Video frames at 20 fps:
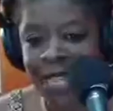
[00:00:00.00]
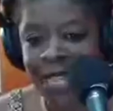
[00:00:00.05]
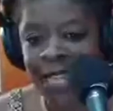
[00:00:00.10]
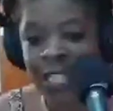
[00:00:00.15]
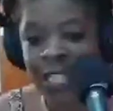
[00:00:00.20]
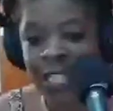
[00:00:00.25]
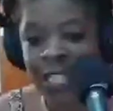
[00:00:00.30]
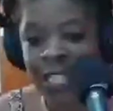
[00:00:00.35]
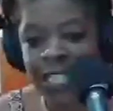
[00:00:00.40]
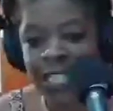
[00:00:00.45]

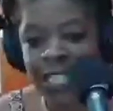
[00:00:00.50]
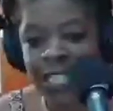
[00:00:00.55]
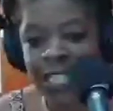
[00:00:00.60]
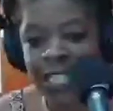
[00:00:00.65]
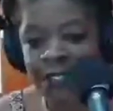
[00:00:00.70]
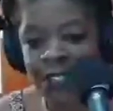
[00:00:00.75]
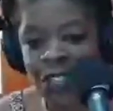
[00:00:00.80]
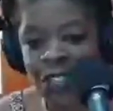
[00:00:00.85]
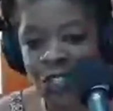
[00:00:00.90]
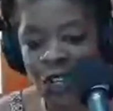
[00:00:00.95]
Thank you
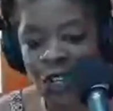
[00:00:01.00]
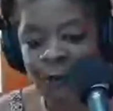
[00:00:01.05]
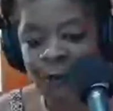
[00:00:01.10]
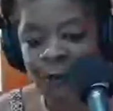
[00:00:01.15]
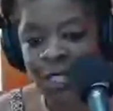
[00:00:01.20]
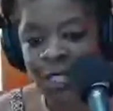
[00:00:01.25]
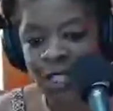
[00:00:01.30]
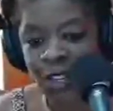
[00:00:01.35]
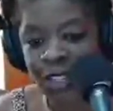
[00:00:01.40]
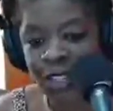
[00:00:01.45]
guys for joining
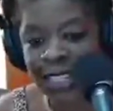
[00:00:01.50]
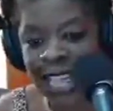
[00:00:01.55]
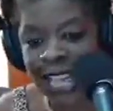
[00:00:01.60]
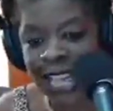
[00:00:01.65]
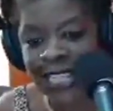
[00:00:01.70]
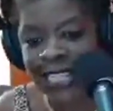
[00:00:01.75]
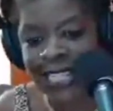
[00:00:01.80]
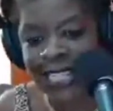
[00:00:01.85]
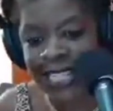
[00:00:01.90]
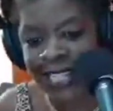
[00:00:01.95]
me. John
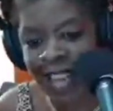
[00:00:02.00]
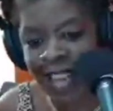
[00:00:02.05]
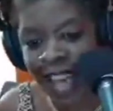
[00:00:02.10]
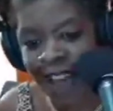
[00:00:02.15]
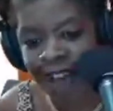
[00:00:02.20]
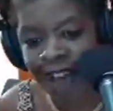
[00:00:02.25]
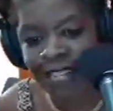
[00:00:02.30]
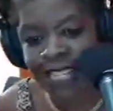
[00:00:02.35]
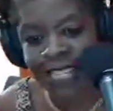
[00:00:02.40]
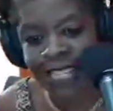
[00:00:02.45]
Candida,
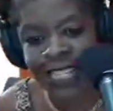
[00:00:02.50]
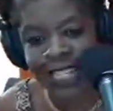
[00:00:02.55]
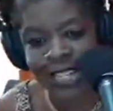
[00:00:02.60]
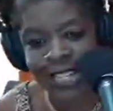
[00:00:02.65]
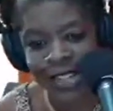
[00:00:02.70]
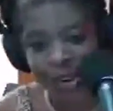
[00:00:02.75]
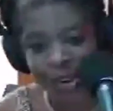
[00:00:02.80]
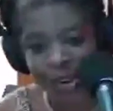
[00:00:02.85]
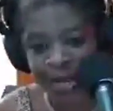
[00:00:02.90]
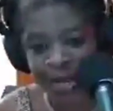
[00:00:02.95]
haven't
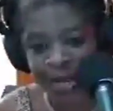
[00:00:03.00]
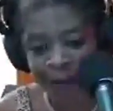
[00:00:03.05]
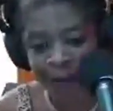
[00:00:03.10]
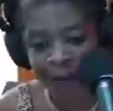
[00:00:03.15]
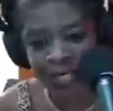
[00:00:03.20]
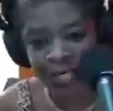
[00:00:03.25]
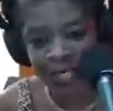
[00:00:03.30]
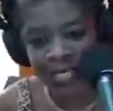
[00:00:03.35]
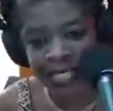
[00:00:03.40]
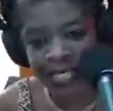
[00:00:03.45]
seen you in a
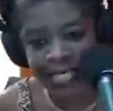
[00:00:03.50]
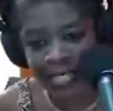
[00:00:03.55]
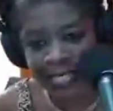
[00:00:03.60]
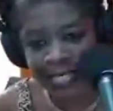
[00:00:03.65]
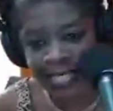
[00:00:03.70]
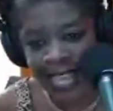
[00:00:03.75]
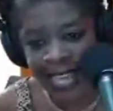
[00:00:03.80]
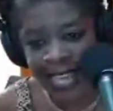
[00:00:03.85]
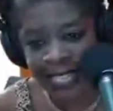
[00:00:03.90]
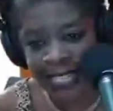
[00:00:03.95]
month of
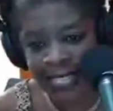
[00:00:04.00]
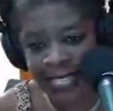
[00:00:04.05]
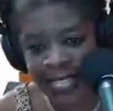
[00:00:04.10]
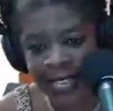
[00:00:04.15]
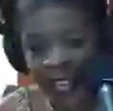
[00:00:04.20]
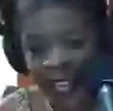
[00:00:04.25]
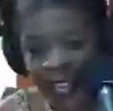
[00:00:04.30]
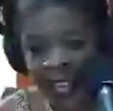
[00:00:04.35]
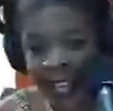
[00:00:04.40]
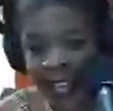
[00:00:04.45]
Sundays.
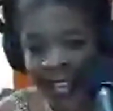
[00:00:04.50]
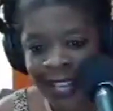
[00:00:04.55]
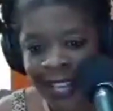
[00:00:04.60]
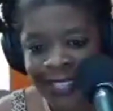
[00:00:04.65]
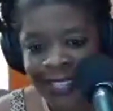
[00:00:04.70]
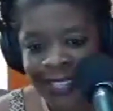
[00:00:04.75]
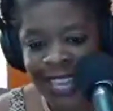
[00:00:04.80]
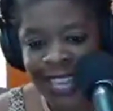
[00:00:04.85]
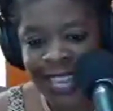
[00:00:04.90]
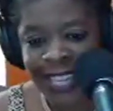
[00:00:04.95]

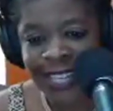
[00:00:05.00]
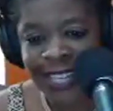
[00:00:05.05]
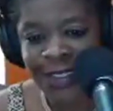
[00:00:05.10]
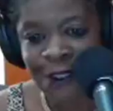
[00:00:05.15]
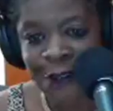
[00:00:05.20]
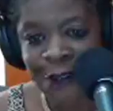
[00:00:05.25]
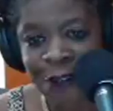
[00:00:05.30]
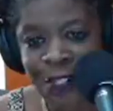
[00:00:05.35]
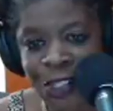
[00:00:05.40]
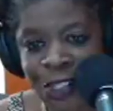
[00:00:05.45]
Thank
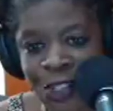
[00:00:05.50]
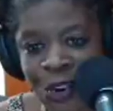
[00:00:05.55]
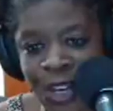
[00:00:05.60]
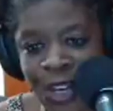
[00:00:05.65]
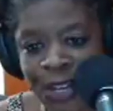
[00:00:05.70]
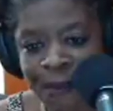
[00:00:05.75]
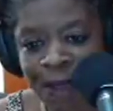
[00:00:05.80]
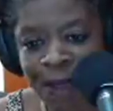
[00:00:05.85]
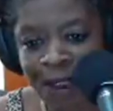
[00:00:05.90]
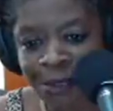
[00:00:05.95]
you for
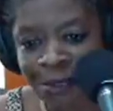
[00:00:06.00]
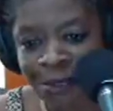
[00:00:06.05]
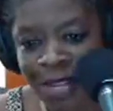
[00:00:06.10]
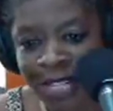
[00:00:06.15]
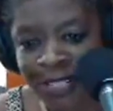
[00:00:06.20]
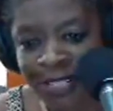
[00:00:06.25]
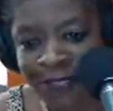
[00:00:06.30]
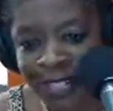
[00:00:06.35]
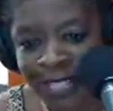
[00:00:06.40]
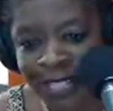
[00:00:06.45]
joining me. I
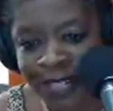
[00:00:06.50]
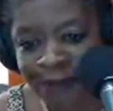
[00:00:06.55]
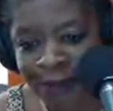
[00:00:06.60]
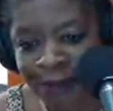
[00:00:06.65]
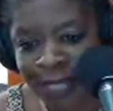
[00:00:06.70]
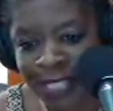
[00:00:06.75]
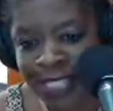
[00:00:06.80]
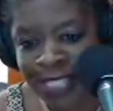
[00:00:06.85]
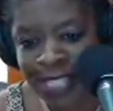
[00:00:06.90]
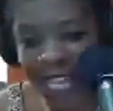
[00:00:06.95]
really, really
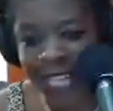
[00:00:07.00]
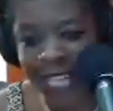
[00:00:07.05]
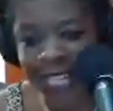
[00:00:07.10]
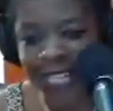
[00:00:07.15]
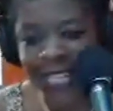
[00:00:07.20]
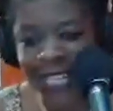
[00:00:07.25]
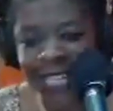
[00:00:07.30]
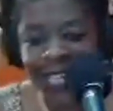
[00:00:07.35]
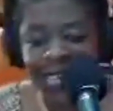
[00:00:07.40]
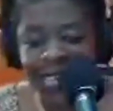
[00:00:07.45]
appreciate
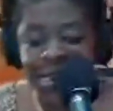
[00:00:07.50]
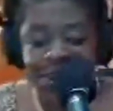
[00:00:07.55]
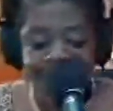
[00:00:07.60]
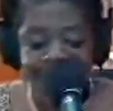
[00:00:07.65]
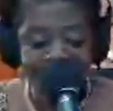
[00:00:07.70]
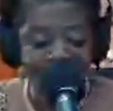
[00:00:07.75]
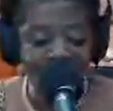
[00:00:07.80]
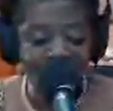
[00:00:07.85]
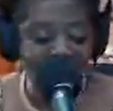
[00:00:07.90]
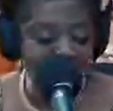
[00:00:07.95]
it.
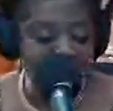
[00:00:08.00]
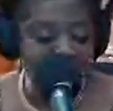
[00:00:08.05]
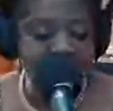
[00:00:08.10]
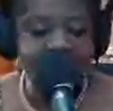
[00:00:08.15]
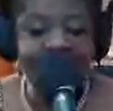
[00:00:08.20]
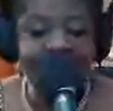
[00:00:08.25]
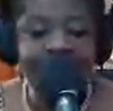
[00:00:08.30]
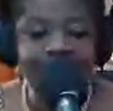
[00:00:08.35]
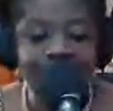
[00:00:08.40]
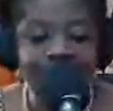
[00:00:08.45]
So,
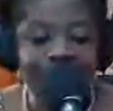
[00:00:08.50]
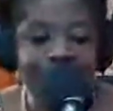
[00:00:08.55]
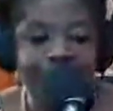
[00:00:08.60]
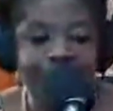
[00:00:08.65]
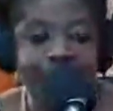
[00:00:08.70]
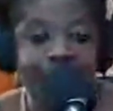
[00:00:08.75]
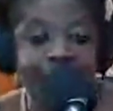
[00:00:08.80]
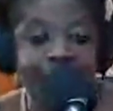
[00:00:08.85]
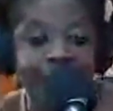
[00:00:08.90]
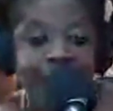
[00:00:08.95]

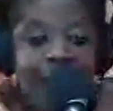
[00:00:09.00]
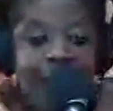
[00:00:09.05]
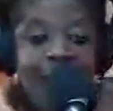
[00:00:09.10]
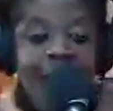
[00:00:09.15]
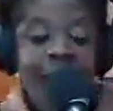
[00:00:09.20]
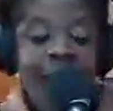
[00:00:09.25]
accountability.